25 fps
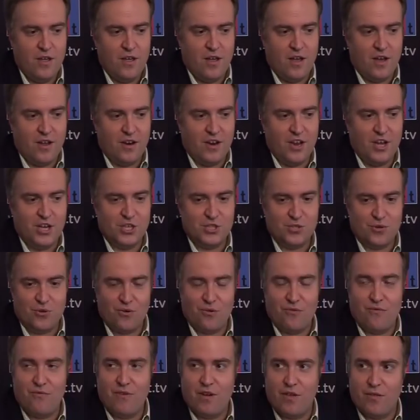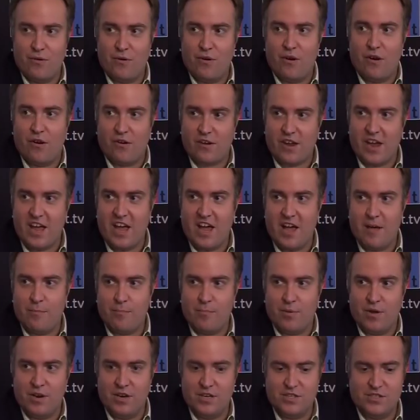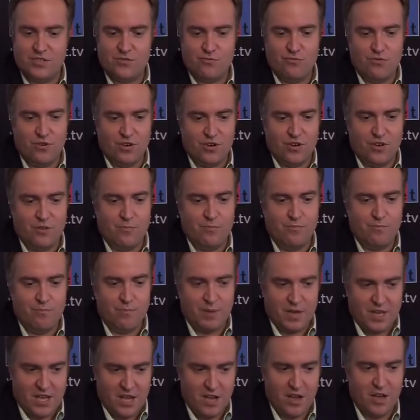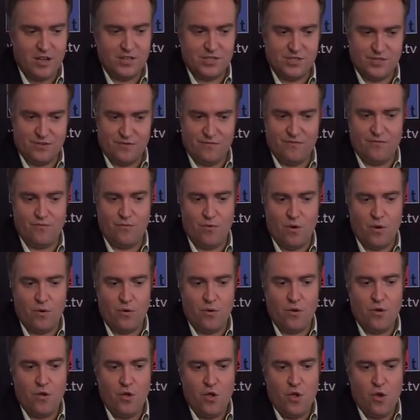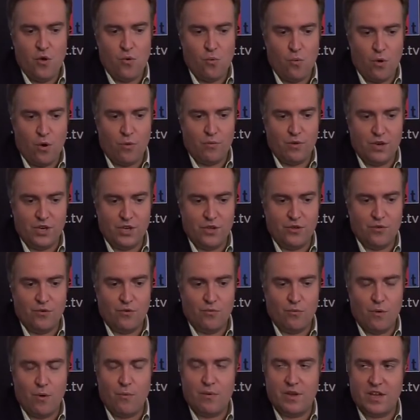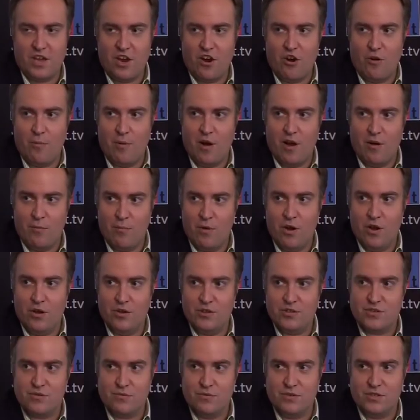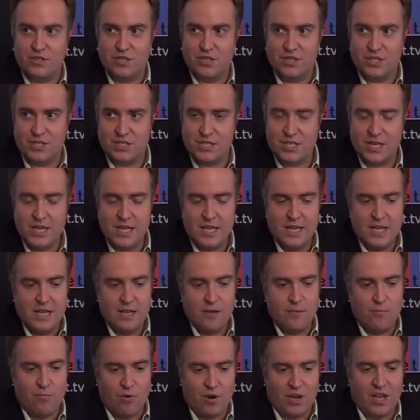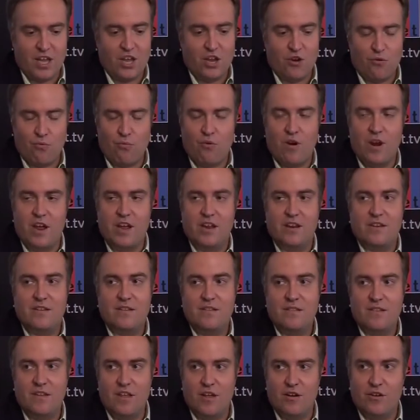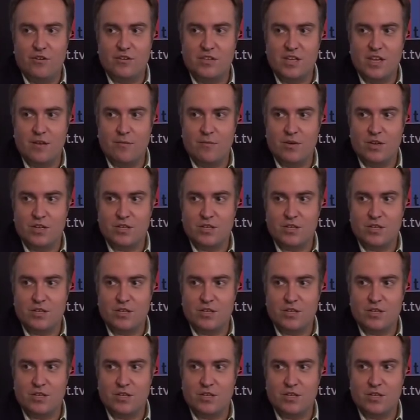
a nice little feather in our cap, but it's really because of what we do and what we care about most, which is bringing great entertainment